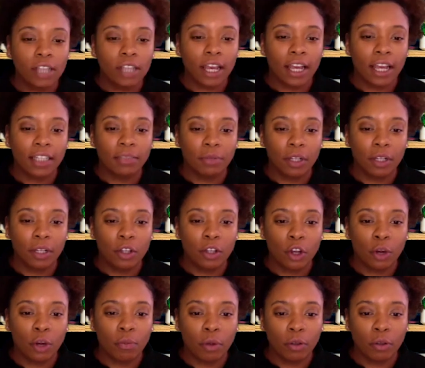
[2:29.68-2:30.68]
has been your
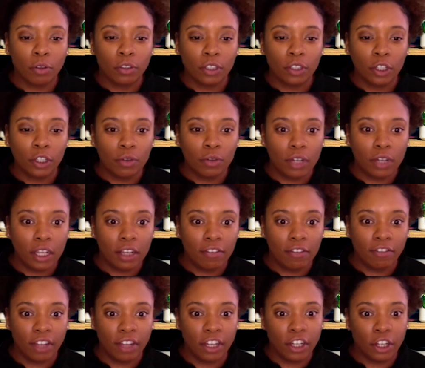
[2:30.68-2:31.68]
most unique
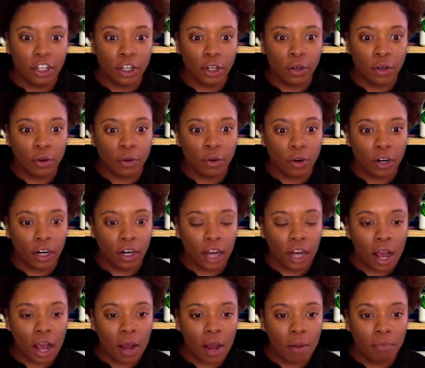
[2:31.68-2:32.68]
vendor or
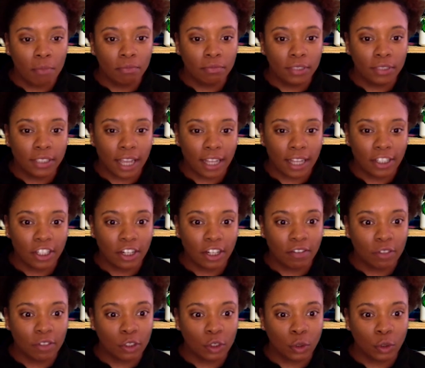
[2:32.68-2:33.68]
section of
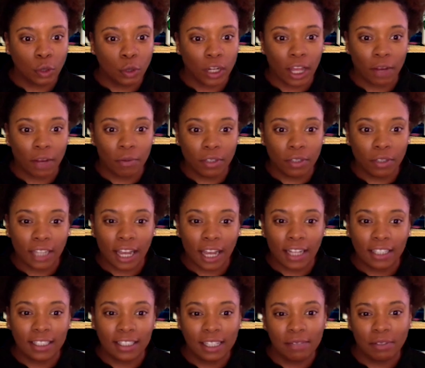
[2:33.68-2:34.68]
the store? Like what's
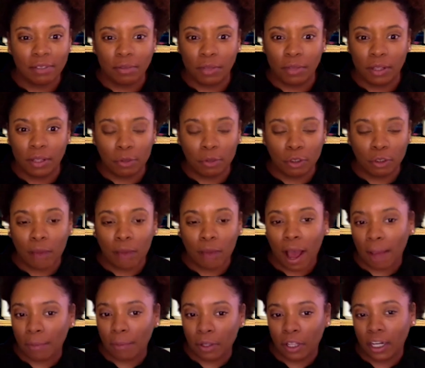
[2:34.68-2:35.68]
seems to be the most
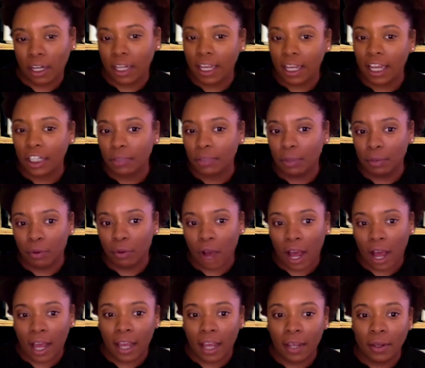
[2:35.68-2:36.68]
popular to catch people's
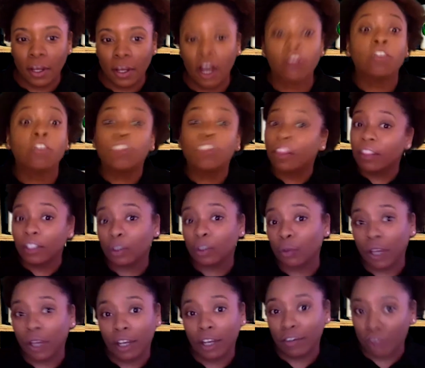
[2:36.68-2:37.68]
eye, other than the
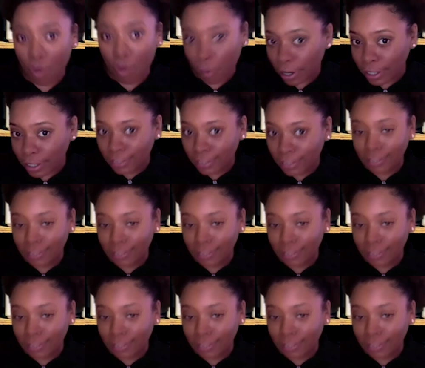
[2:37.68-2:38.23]
swing, of course?